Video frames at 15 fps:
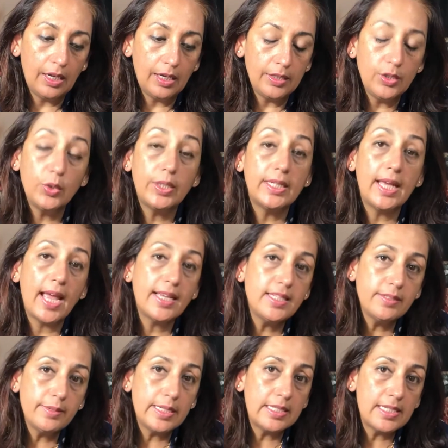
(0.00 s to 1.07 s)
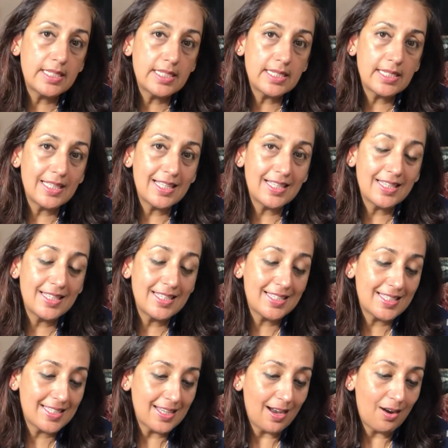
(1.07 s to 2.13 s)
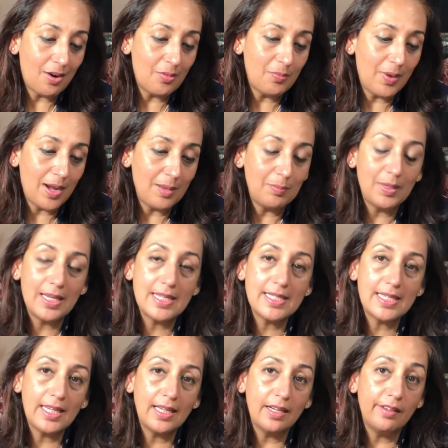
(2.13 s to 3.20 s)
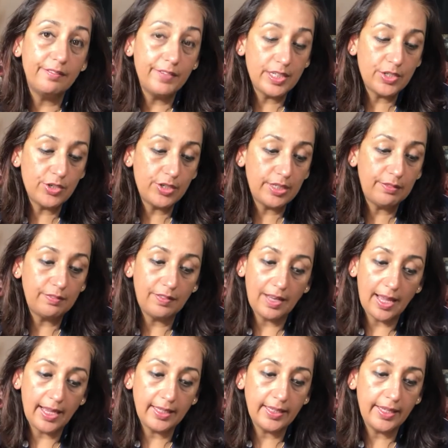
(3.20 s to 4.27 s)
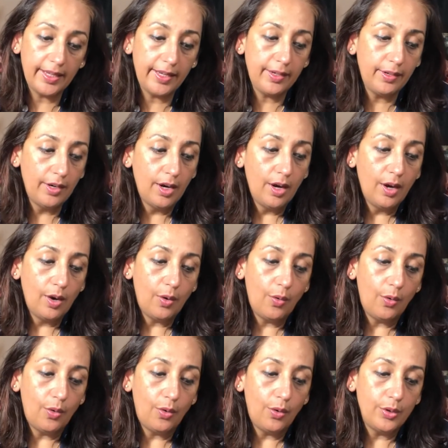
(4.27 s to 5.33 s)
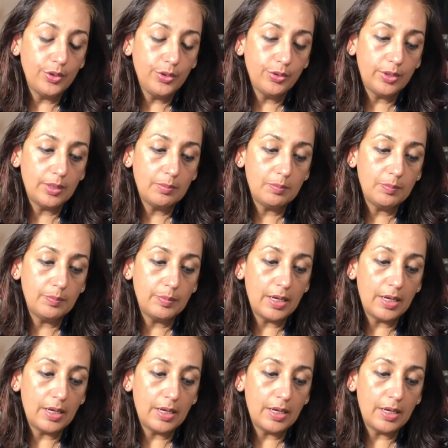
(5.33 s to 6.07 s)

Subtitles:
you can activate this star by placing a victory flag there, or you can